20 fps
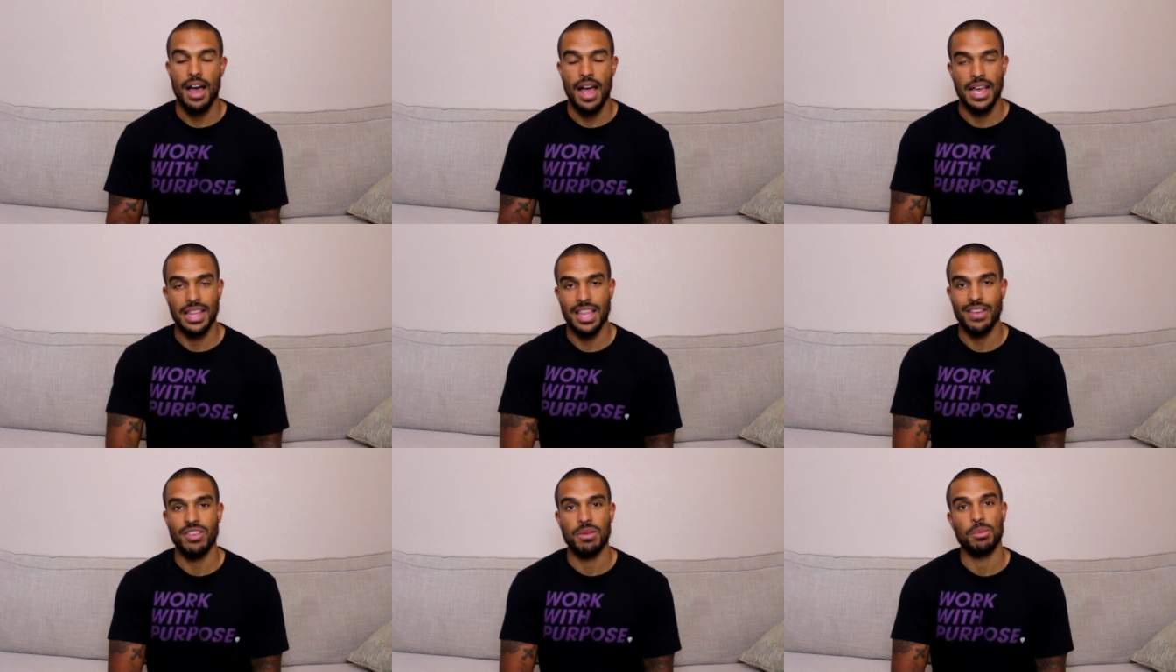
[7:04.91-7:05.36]

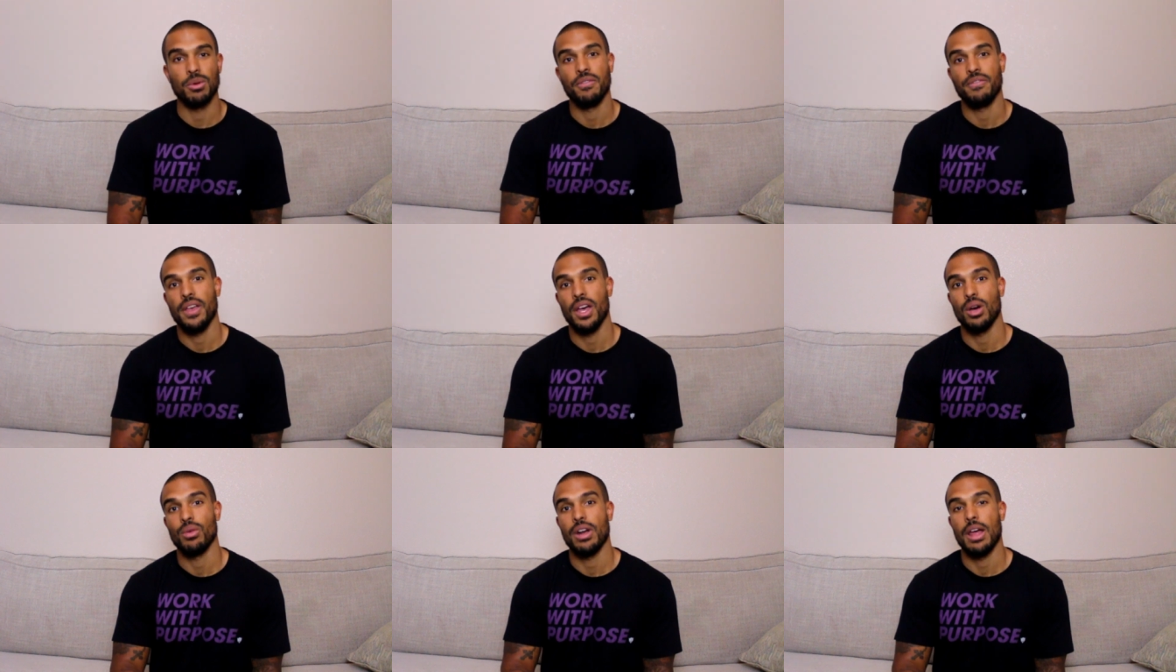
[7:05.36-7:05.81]
I let people
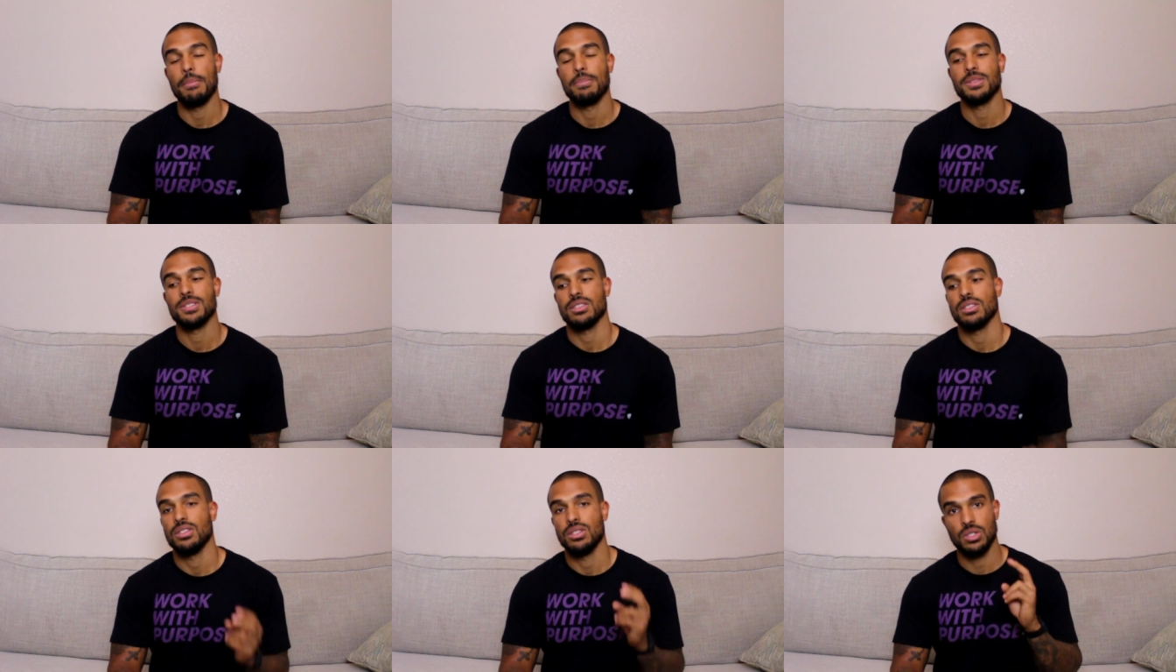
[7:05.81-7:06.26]
fail
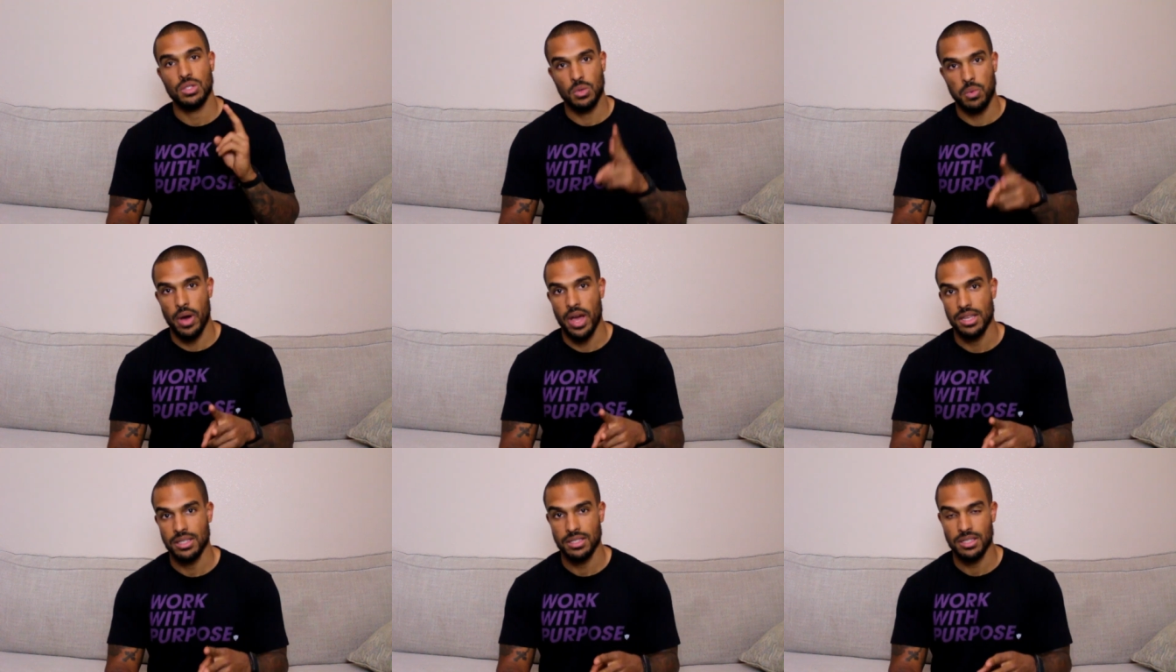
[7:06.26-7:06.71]
reps
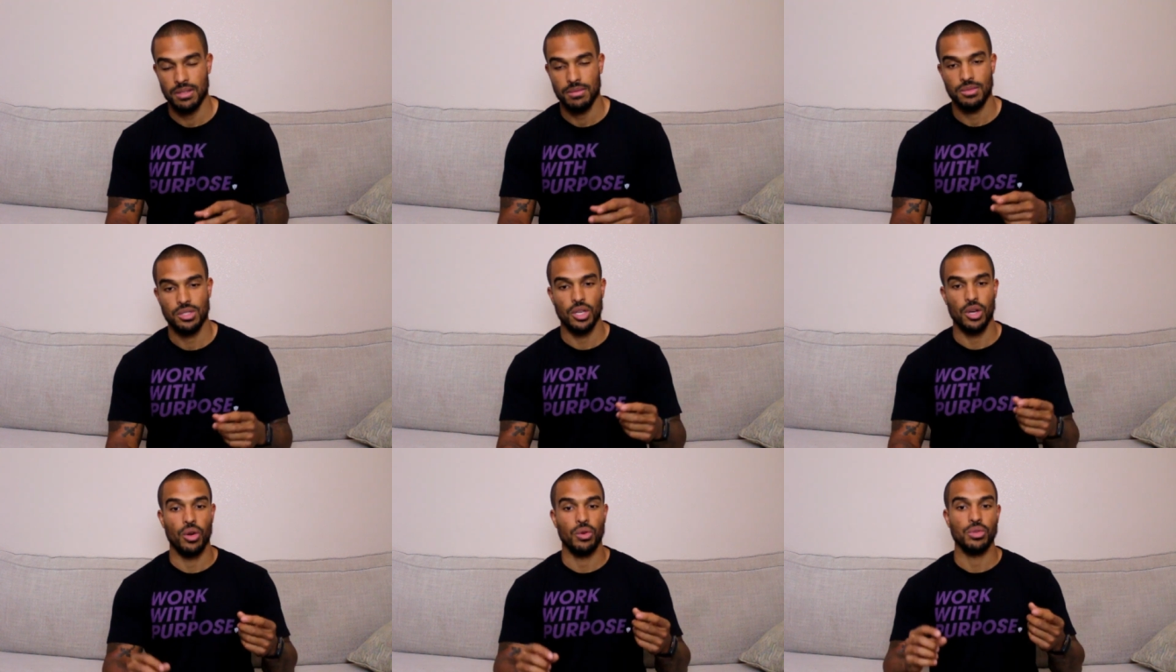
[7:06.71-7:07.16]
twice.
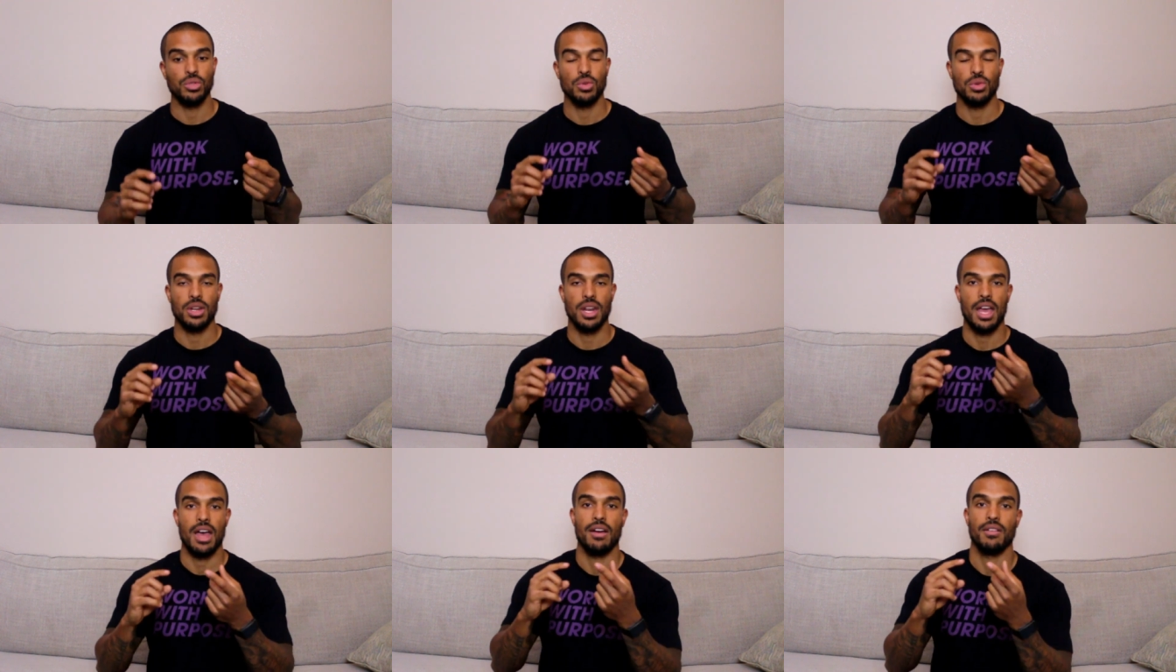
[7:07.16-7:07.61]
So
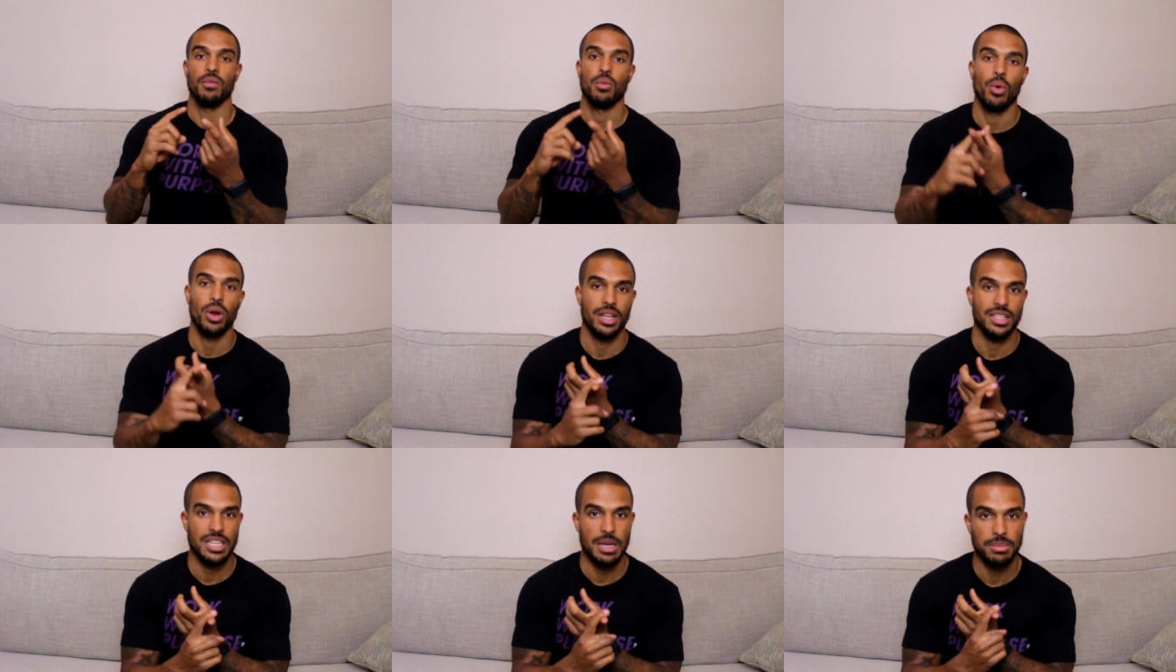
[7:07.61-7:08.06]
you can
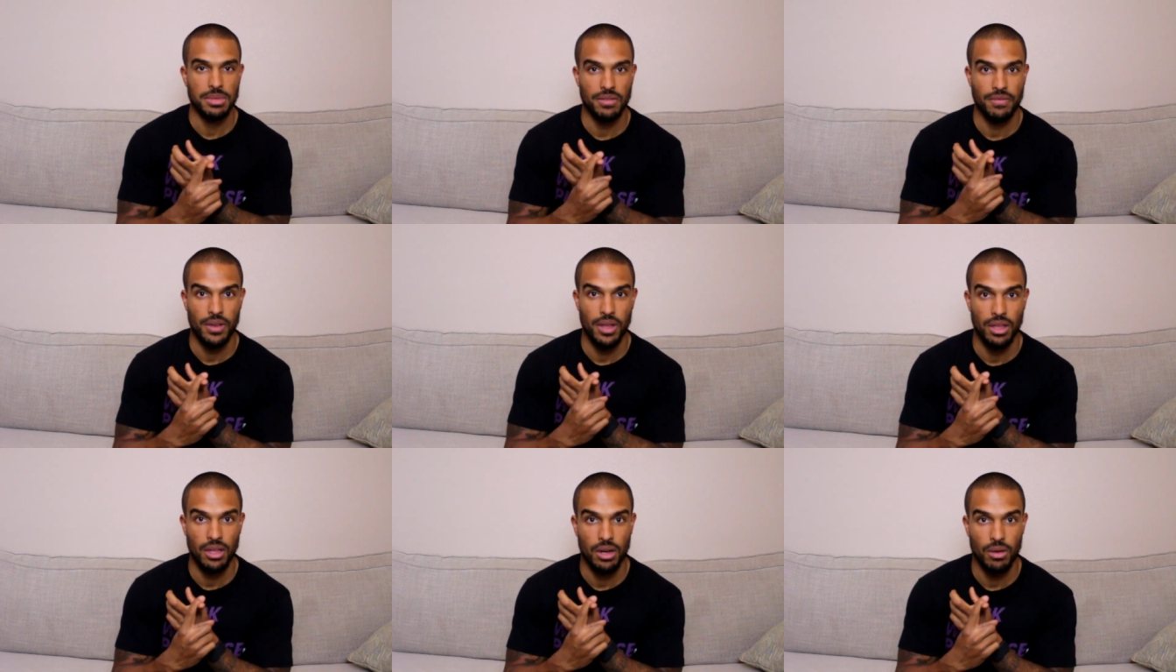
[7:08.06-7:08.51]
have one attempt
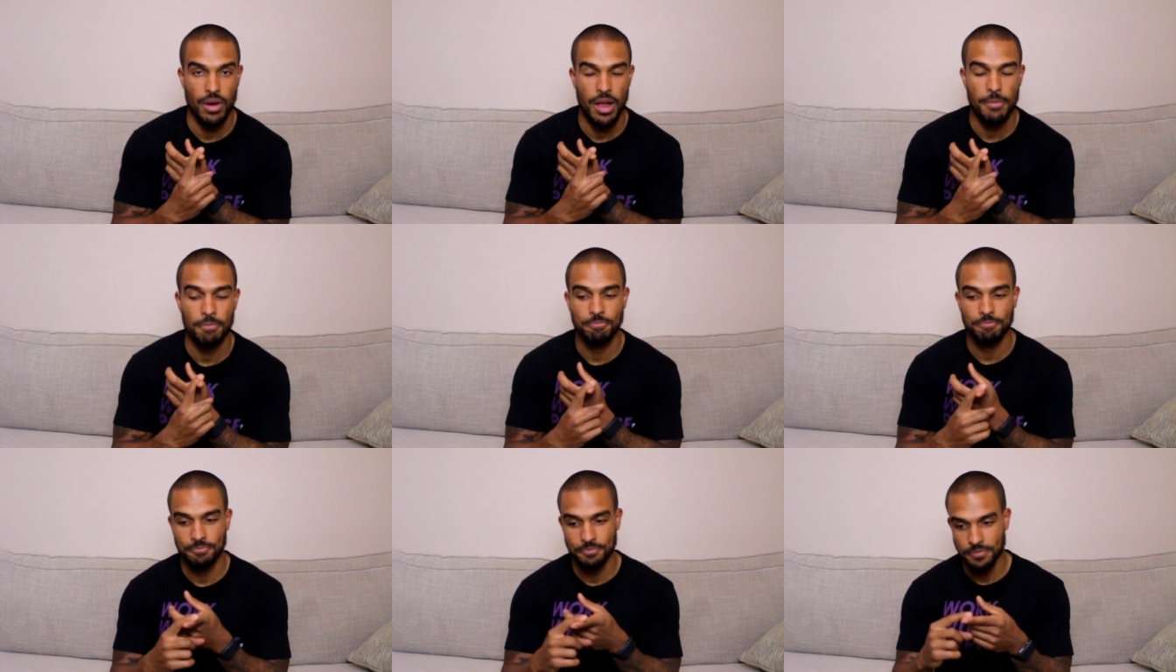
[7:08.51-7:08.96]
at failing a
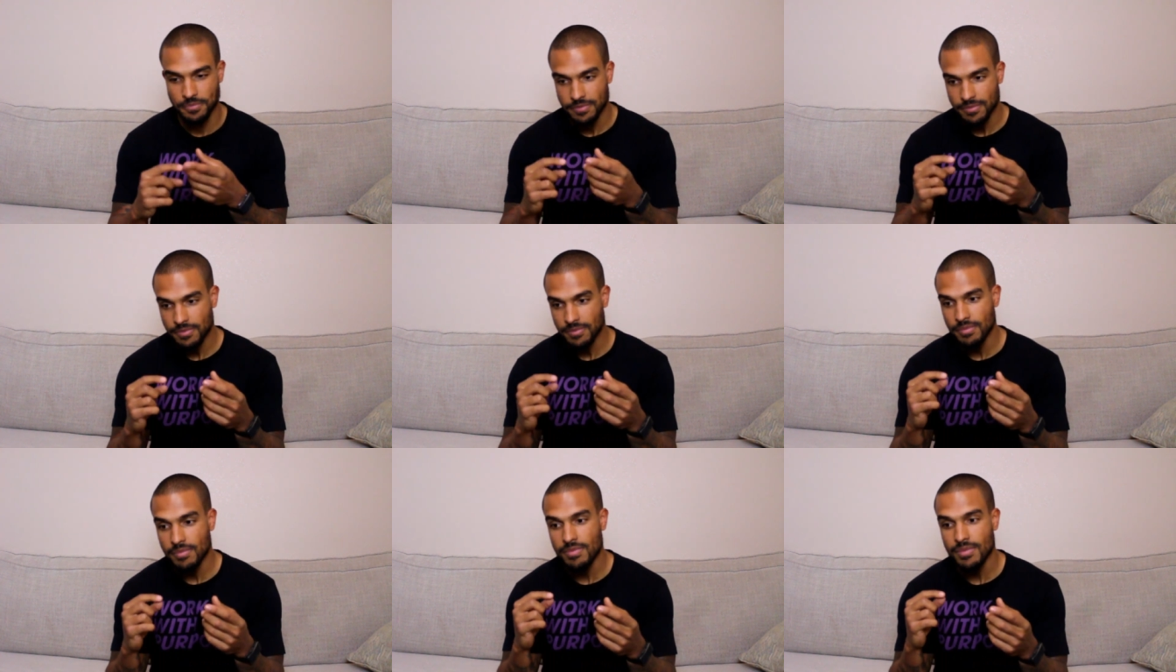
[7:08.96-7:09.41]
rep
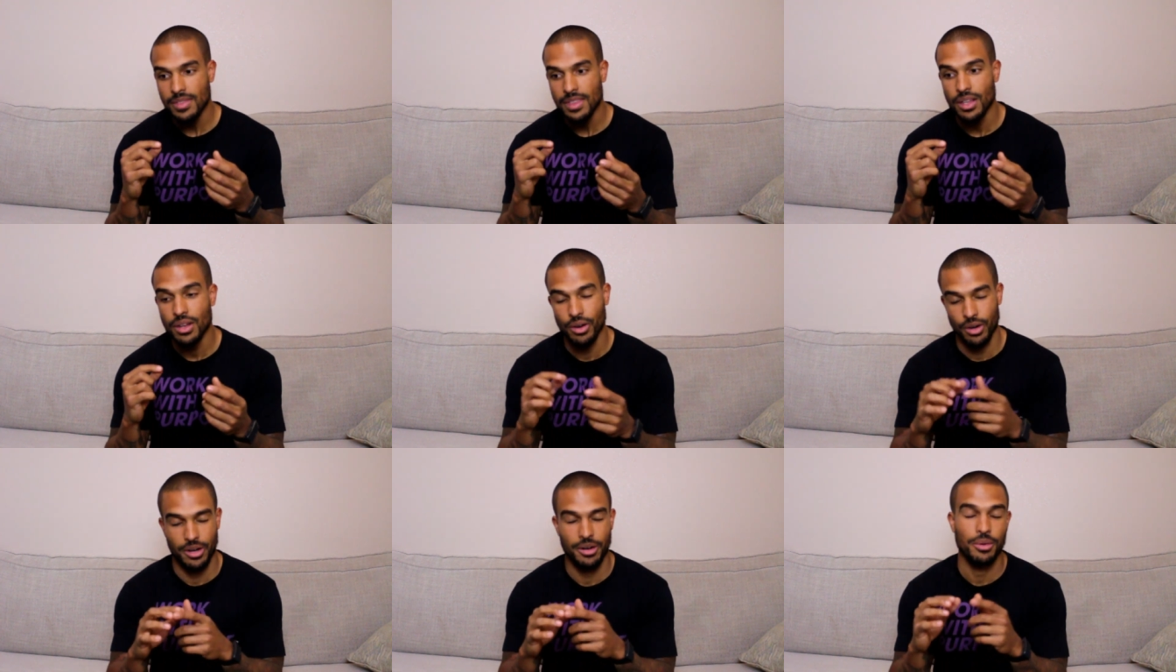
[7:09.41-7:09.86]

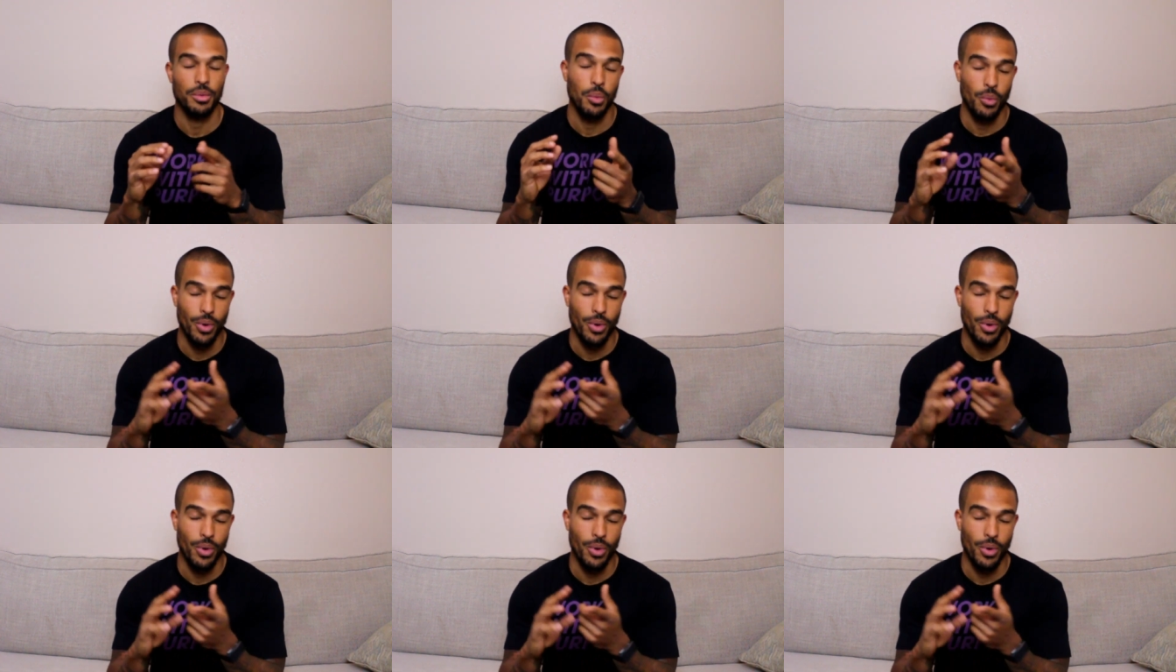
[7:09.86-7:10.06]
or